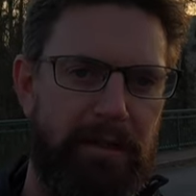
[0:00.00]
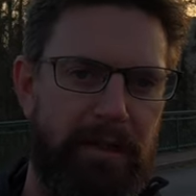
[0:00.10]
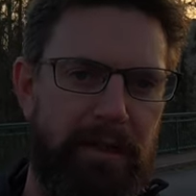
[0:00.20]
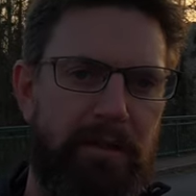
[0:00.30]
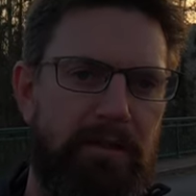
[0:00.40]

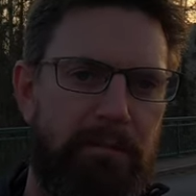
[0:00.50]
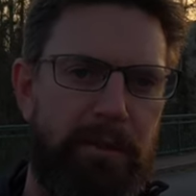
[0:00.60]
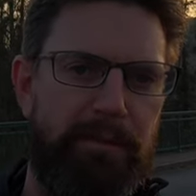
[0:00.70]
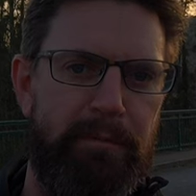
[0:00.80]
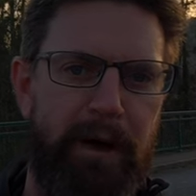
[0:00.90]
Now I know some
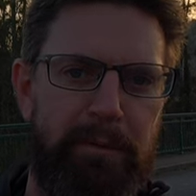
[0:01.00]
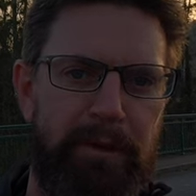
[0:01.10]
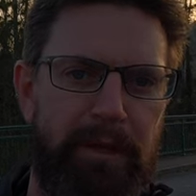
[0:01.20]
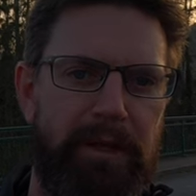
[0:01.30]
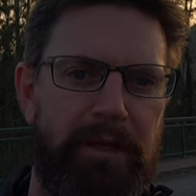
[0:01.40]
people might be
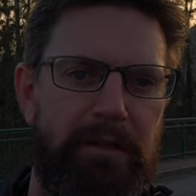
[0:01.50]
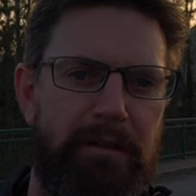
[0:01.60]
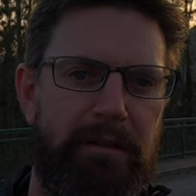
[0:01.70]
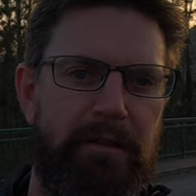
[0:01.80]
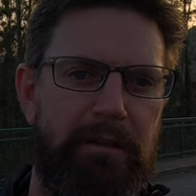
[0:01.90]
thinking,
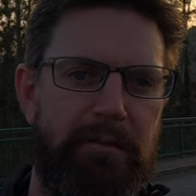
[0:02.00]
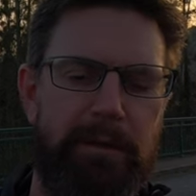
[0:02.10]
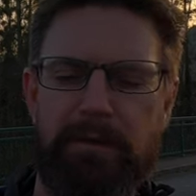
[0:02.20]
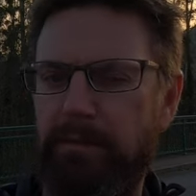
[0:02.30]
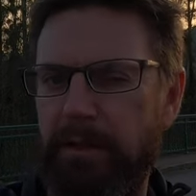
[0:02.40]
you're not
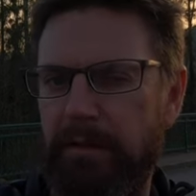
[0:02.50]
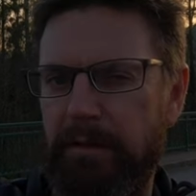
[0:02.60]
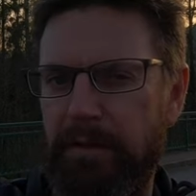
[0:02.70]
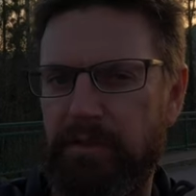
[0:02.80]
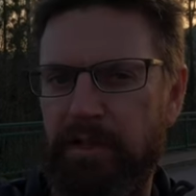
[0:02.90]
supposed to be
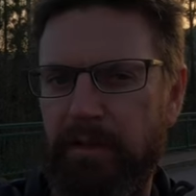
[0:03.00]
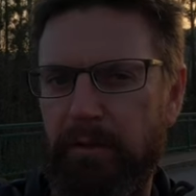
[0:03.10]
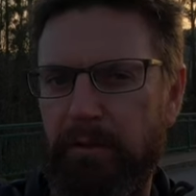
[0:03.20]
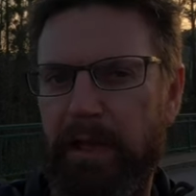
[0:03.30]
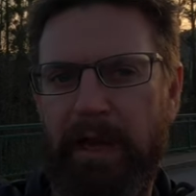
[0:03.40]
doing the
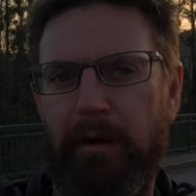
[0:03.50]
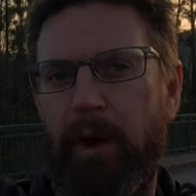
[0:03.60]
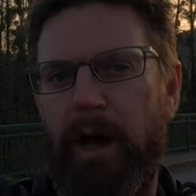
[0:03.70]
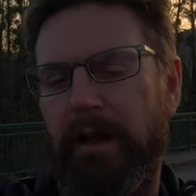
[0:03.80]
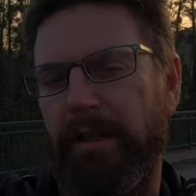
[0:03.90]
Château de la
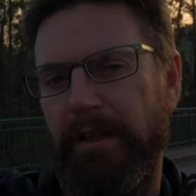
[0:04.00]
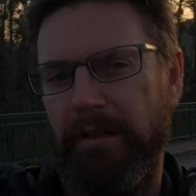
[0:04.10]
Loire,